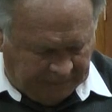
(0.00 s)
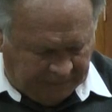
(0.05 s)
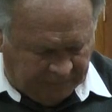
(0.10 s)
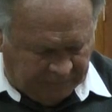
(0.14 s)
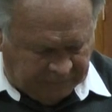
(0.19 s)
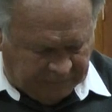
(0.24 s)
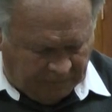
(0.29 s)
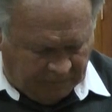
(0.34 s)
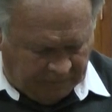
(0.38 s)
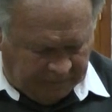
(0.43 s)
he
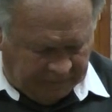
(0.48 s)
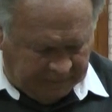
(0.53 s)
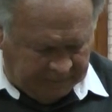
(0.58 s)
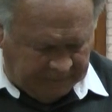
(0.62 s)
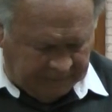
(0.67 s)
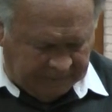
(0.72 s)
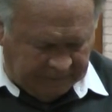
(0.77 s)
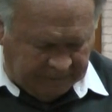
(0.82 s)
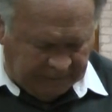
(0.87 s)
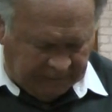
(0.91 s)
goes on
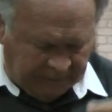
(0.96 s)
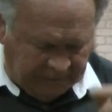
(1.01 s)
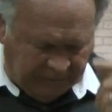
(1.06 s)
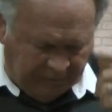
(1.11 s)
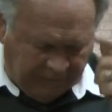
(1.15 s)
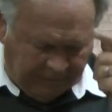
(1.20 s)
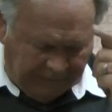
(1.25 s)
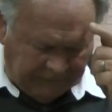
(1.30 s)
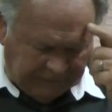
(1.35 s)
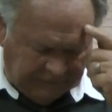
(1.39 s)
and
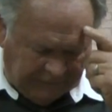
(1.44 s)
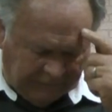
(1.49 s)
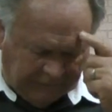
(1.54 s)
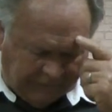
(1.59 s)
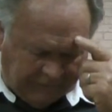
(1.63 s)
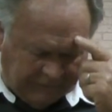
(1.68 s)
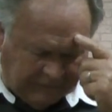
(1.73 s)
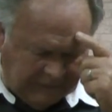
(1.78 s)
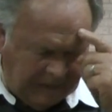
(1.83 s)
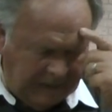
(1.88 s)
enumerates
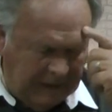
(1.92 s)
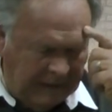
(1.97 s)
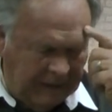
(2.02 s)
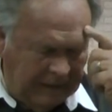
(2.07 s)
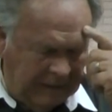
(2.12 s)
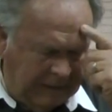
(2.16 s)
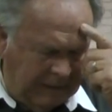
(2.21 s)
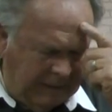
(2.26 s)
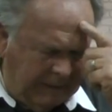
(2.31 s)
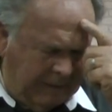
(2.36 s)
others.
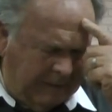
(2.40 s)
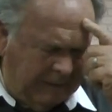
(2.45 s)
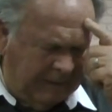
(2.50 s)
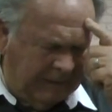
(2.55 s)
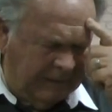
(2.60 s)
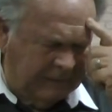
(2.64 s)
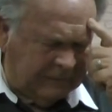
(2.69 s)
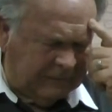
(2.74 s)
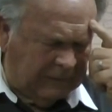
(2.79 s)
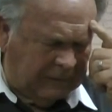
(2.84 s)
Uh,
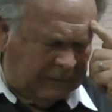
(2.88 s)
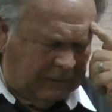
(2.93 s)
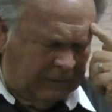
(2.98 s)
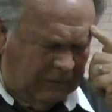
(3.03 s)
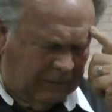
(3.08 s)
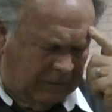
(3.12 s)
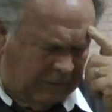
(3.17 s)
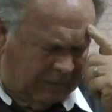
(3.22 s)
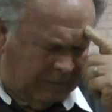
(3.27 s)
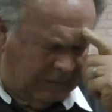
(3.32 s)
a
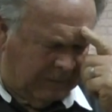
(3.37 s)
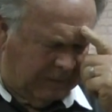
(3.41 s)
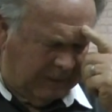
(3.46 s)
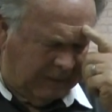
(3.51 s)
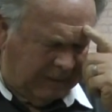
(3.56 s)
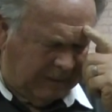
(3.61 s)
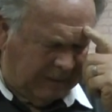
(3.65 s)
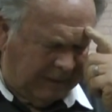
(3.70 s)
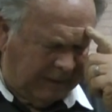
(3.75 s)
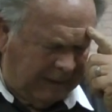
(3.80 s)
succour,
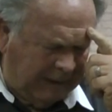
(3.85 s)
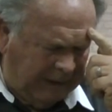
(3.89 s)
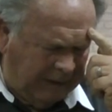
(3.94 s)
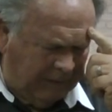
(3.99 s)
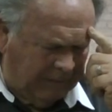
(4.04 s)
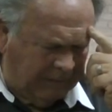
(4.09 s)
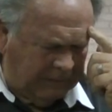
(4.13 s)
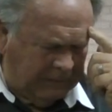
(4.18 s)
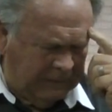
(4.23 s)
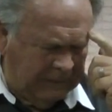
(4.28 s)
a
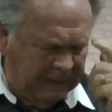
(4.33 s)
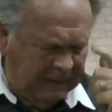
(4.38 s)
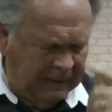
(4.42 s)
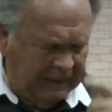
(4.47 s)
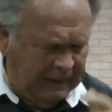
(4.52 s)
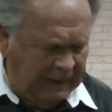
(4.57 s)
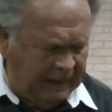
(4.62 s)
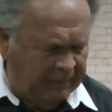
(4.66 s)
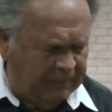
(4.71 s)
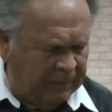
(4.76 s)
help,
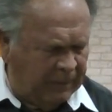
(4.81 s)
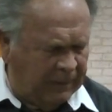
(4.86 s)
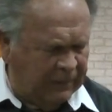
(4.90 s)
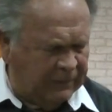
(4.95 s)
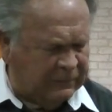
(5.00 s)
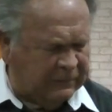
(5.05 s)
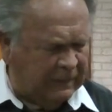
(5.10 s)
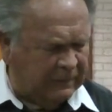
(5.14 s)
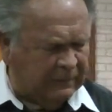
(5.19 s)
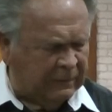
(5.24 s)
and
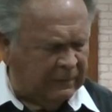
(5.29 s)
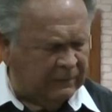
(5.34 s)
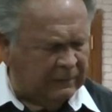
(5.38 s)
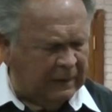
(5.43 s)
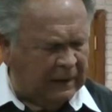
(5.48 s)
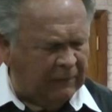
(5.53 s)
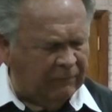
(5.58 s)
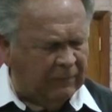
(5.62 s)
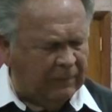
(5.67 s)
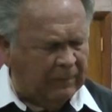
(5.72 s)
Paul said
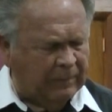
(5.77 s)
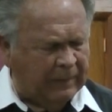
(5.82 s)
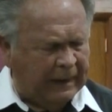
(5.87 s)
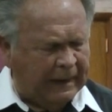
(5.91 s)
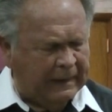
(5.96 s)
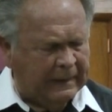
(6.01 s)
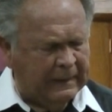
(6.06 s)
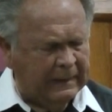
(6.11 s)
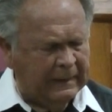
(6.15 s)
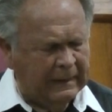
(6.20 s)
has even
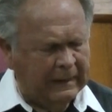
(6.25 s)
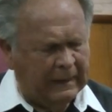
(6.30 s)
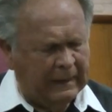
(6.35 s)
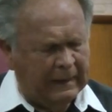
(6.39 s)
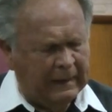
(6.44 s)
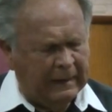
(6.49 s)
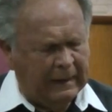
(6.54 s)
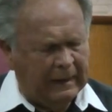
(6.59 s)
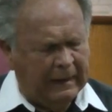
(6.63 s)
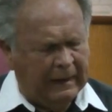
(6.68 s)
been
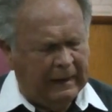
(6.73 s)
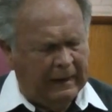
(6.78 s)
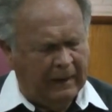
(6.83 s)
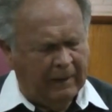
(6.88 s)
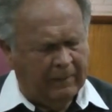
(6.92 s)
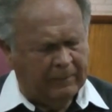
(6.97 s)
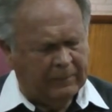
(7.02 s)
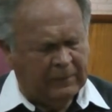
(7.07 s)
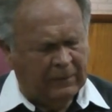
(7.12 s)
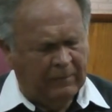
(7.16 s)
a uh,
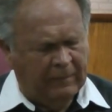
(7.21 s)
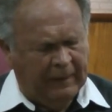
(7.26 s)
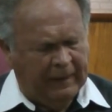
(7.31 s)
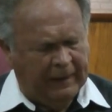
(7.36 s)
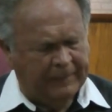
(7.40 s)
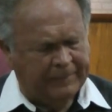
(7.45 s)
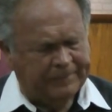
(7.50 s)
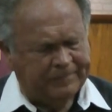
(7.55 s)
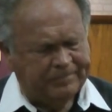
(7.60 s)
help to me.